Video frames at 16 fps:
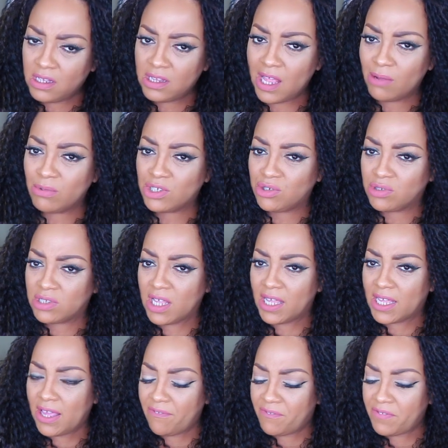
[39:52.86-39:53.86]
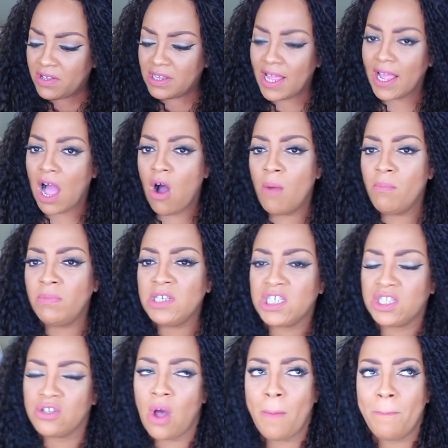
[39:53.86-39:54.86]
Like, what you think he feel like, oh, I'm
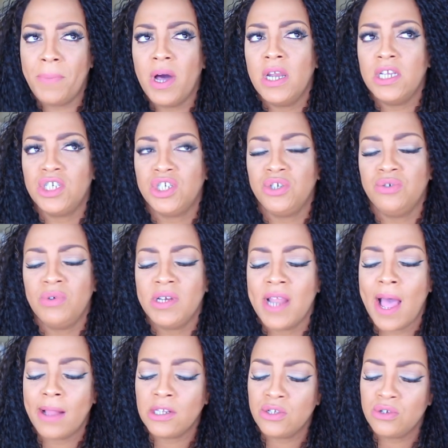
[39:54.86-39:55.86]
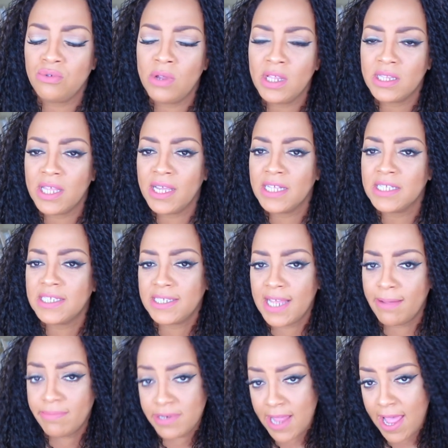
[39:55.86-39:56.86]
just going to punish you and not do anything and
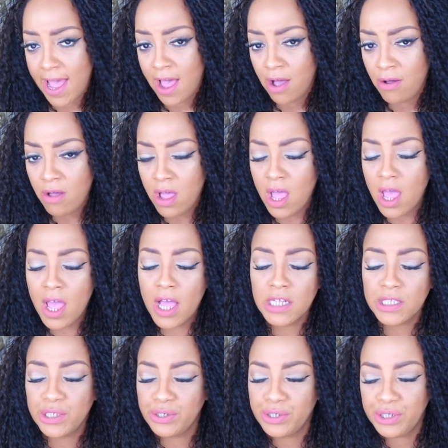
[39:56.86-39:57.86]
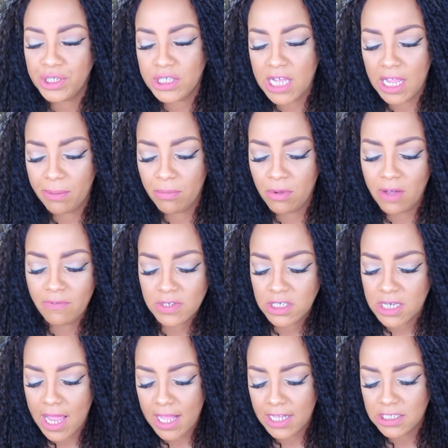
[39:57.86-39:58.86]
step down until she take me off of
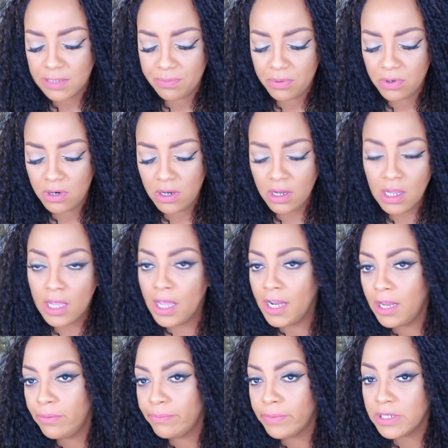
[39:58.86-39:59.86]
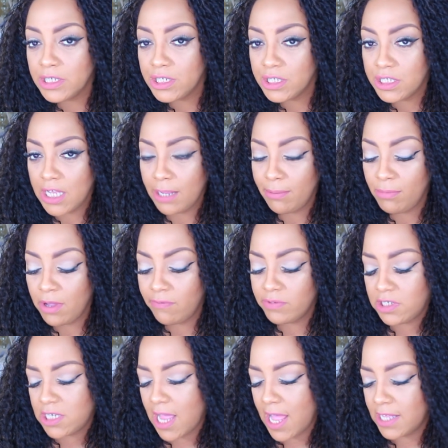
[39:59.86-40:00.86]
child support. And then once she take me
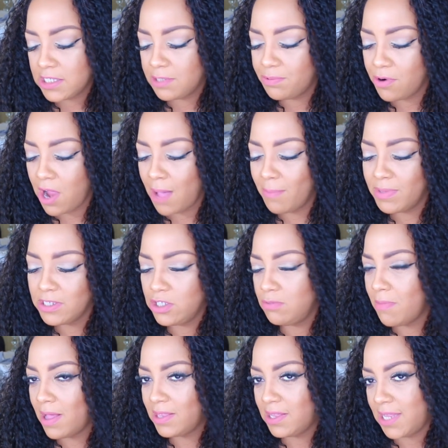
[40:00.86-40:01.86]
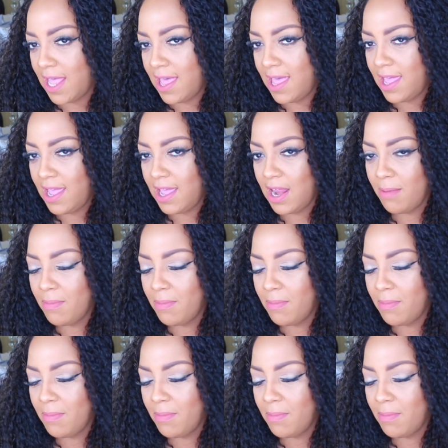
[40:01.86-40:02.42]
off of child support, I'm going to do my thing.